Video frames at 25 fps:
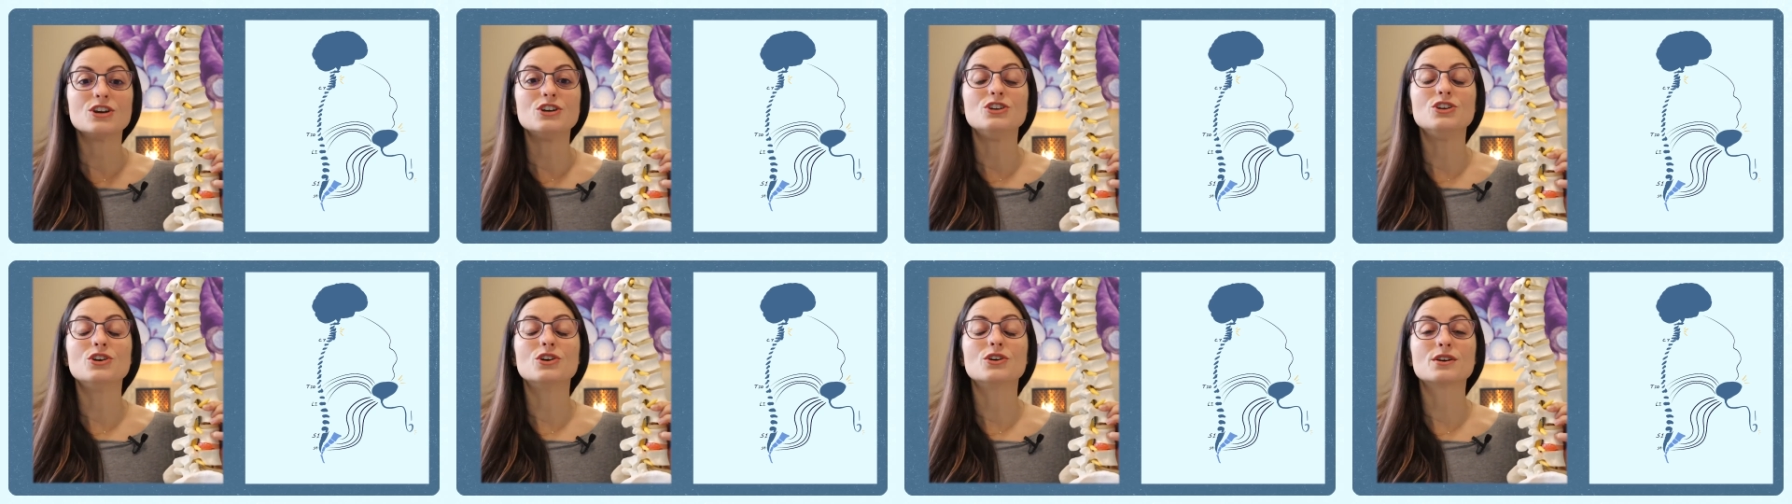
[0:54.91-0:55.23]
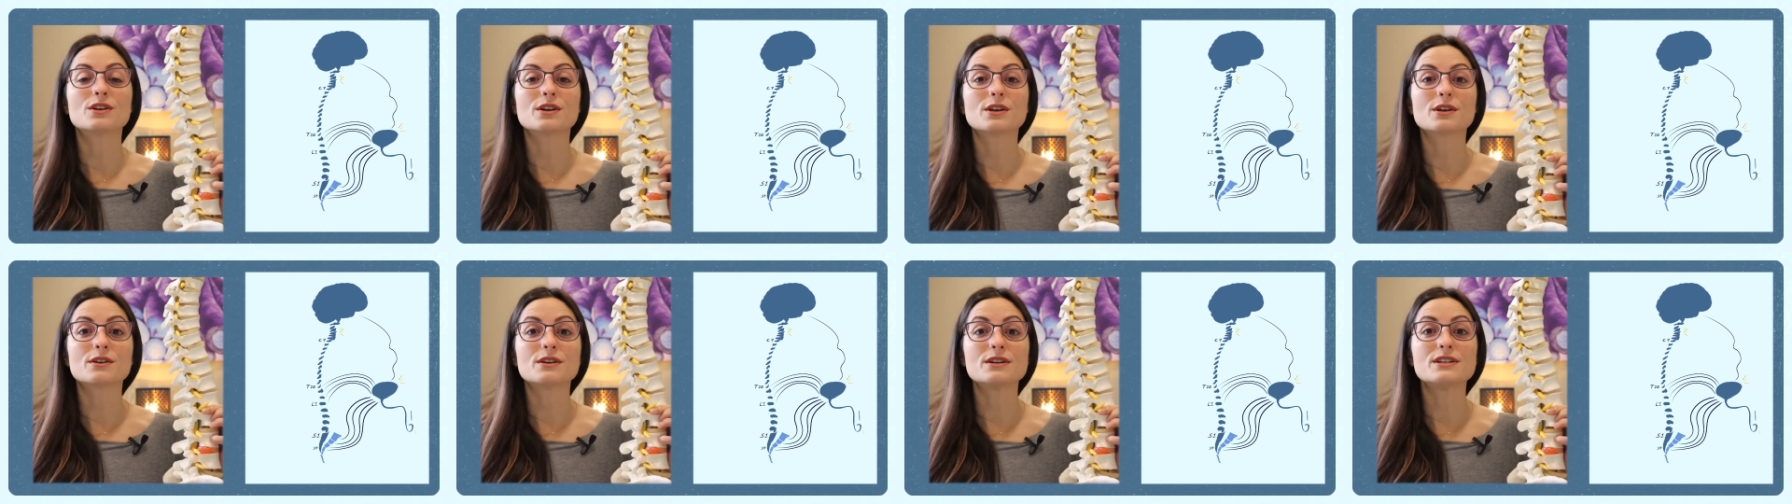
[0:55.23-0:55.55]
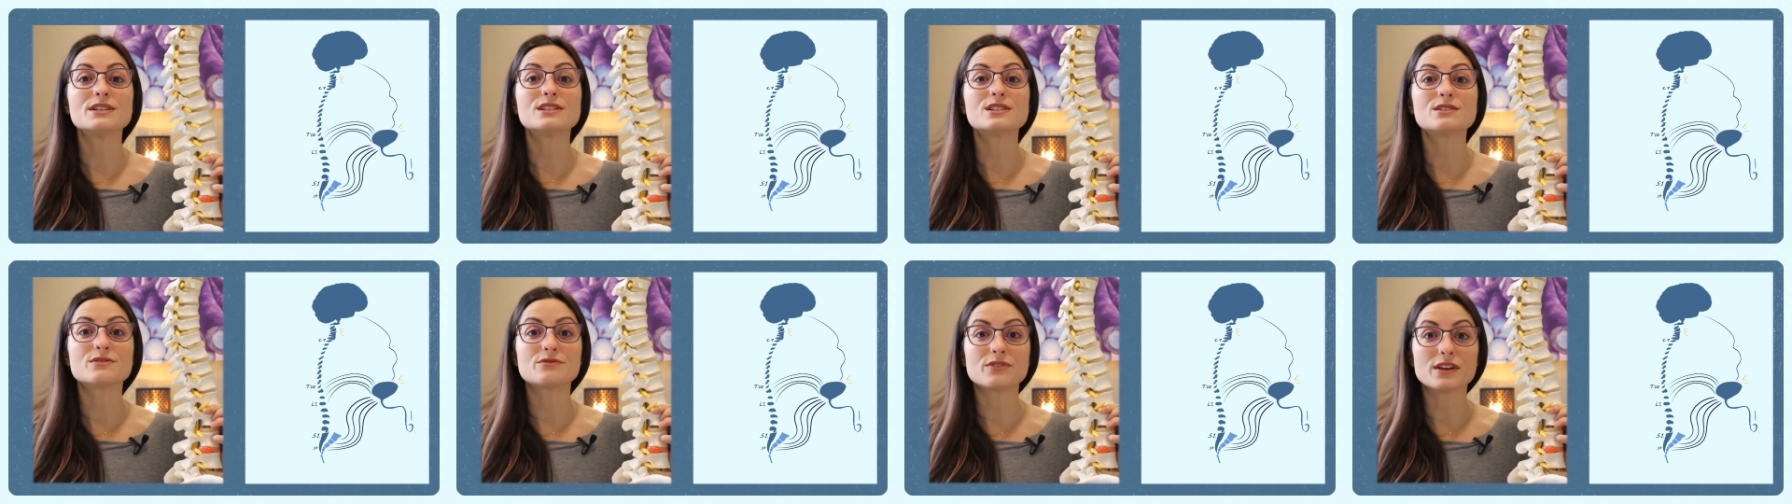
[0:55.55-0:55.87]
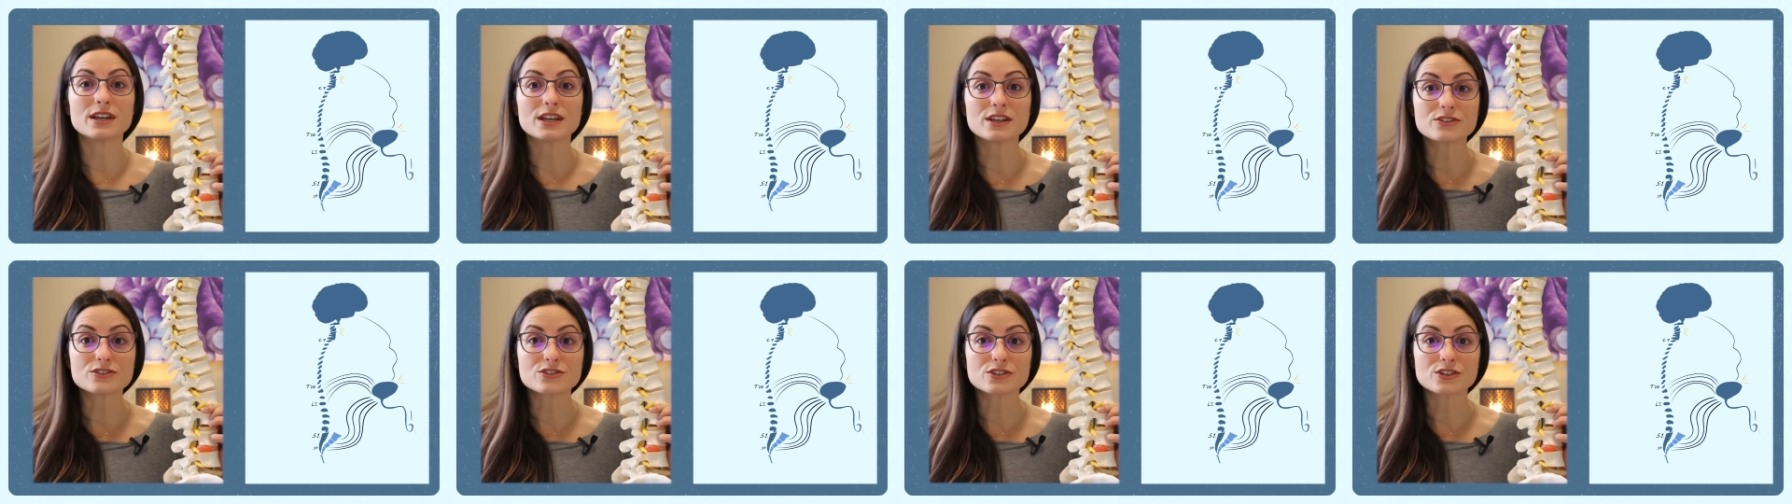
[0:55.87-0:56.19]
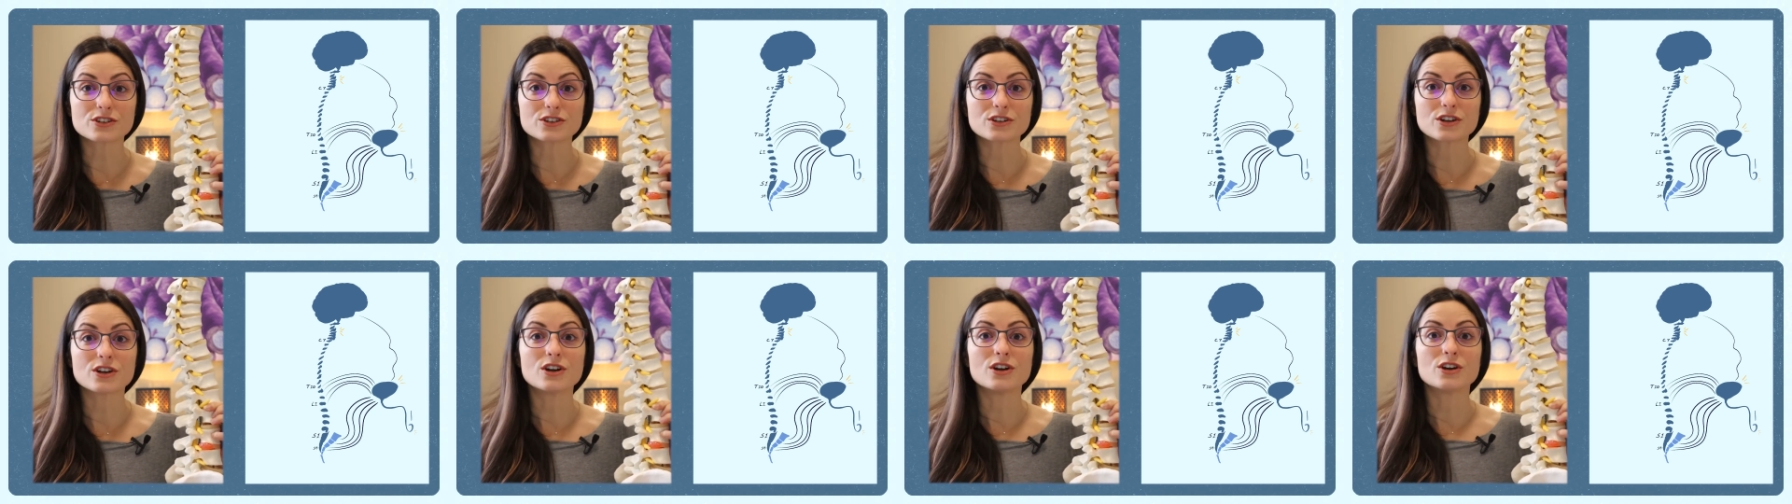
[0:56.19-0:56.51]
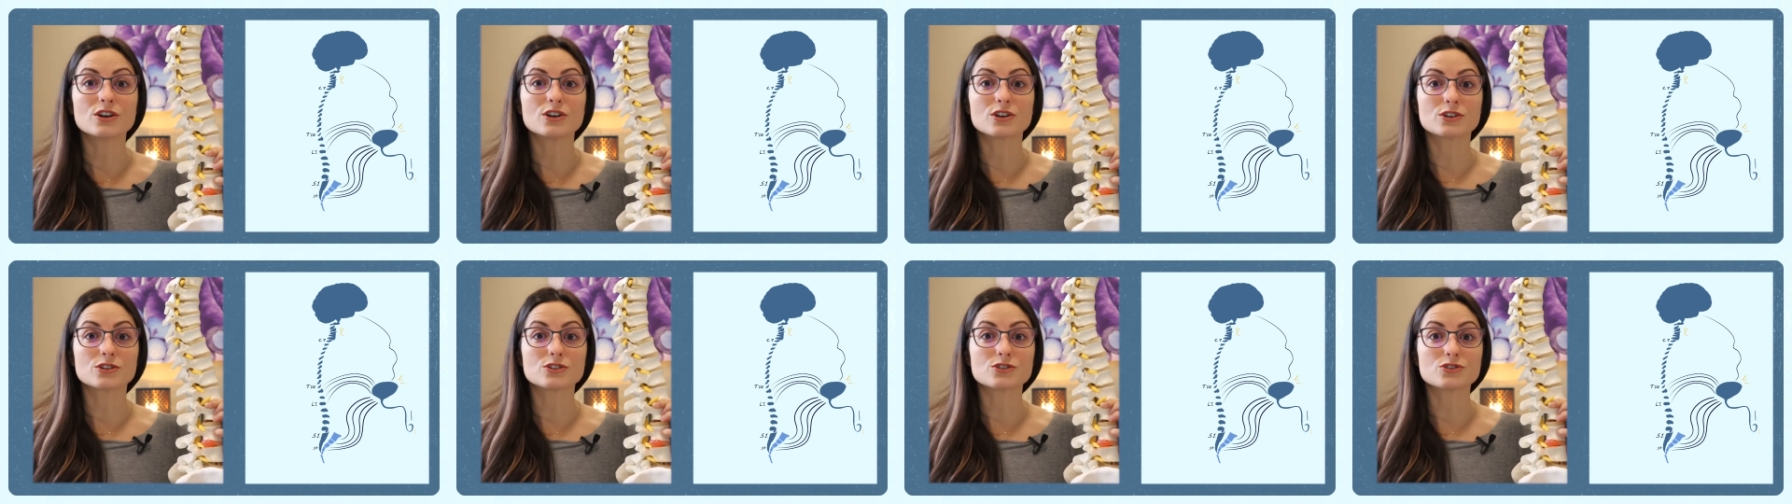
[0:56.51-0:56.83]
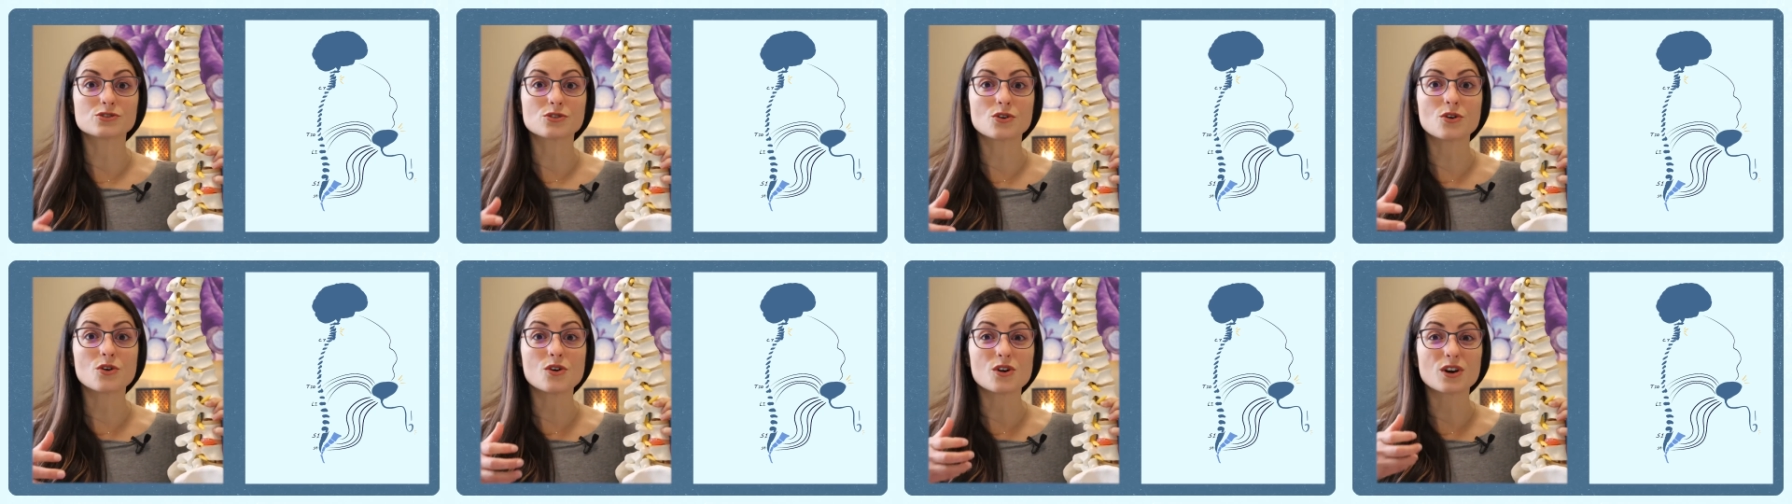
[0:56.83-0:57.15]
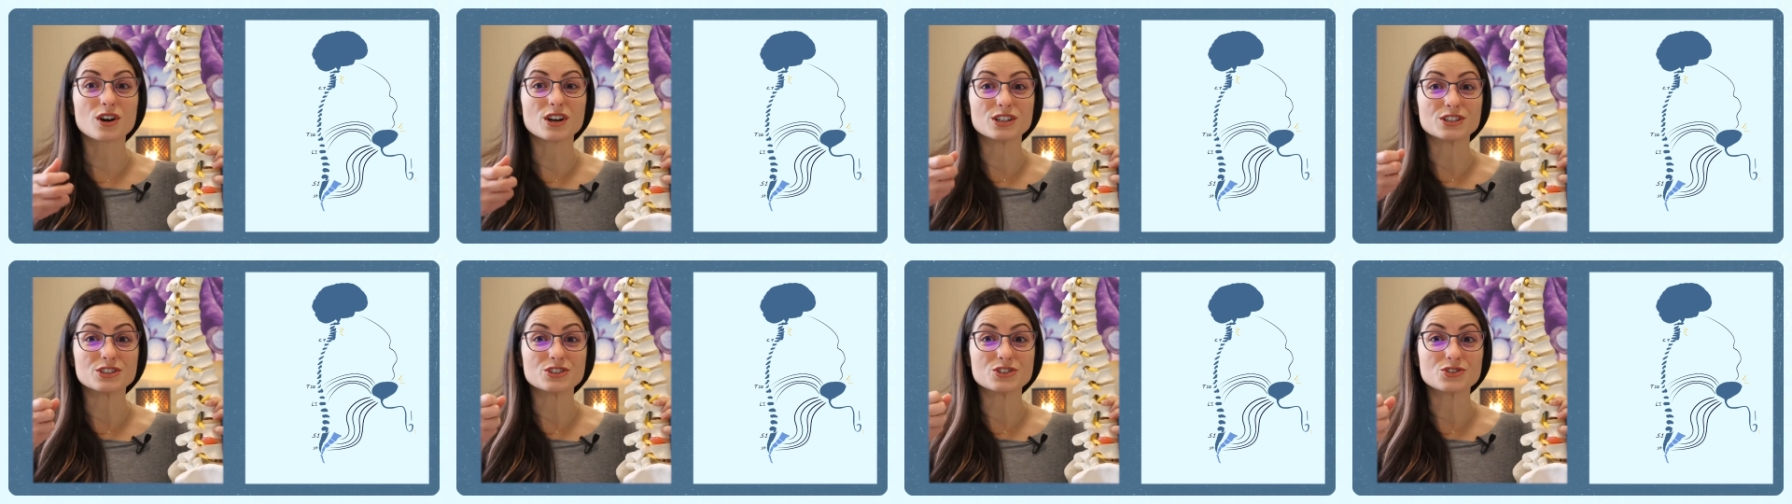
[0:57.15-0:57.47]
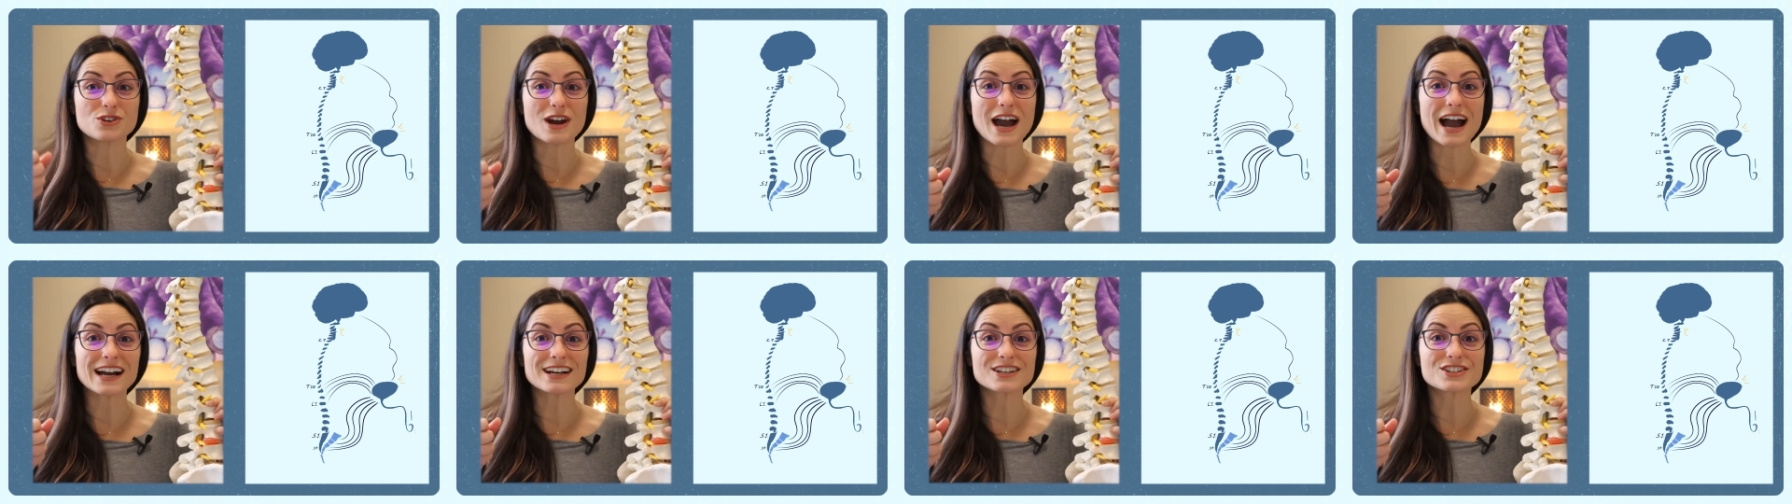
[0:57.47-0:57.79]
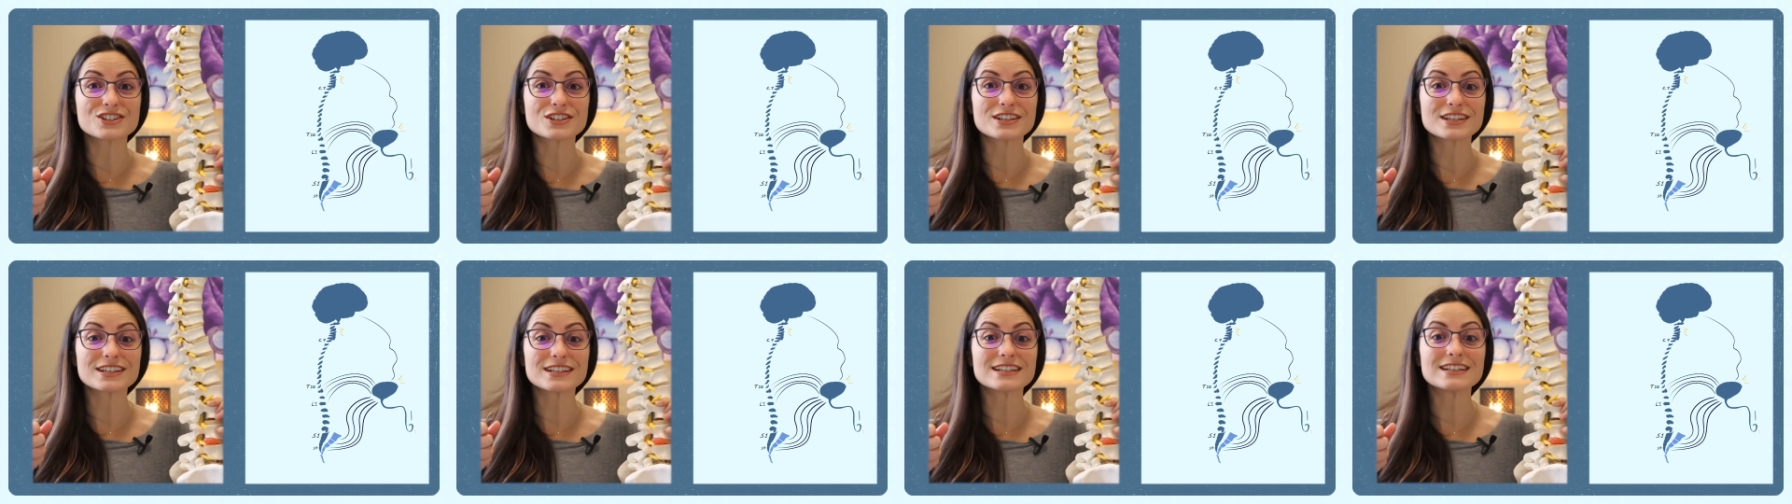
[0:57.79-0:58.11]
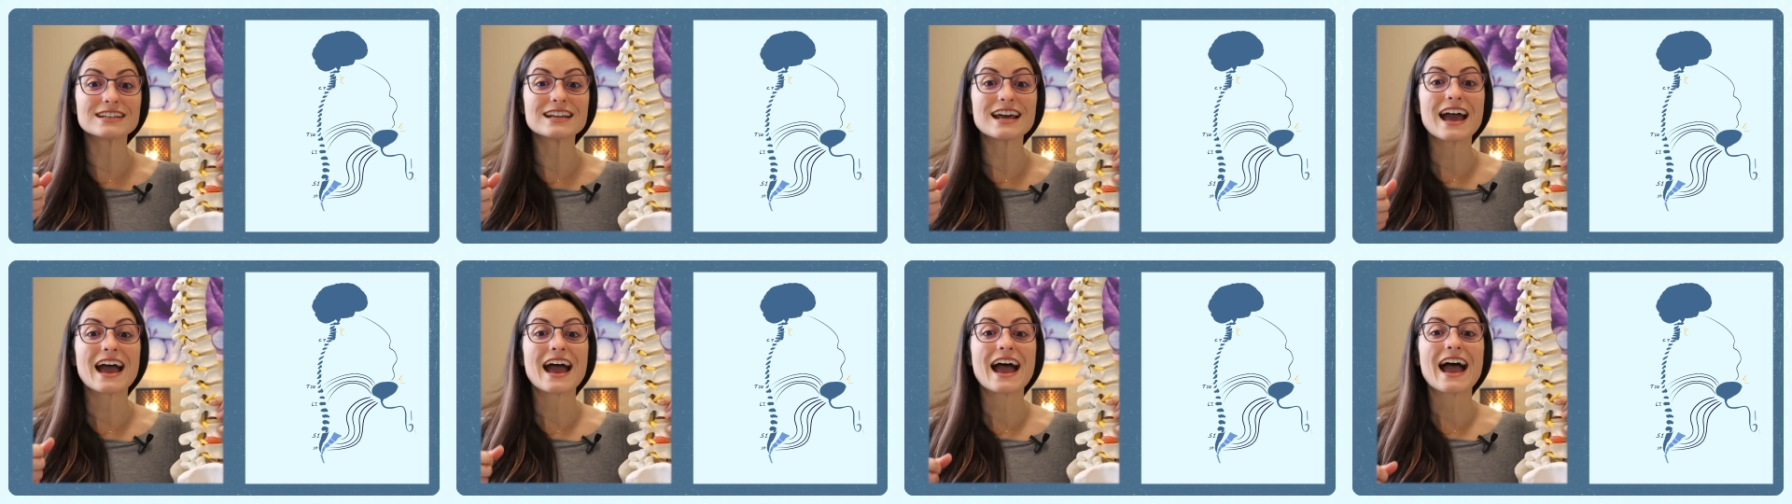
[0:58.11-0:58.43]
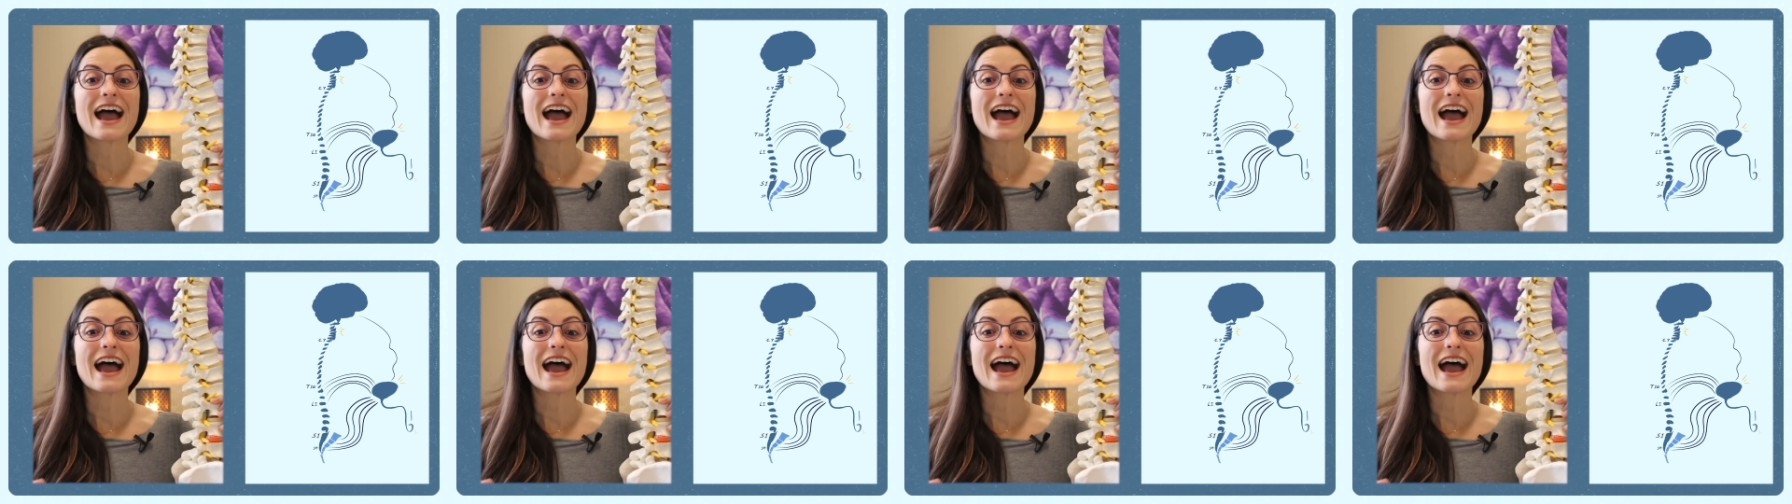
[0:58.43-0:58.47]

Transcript: urinary sphincter control, contraction,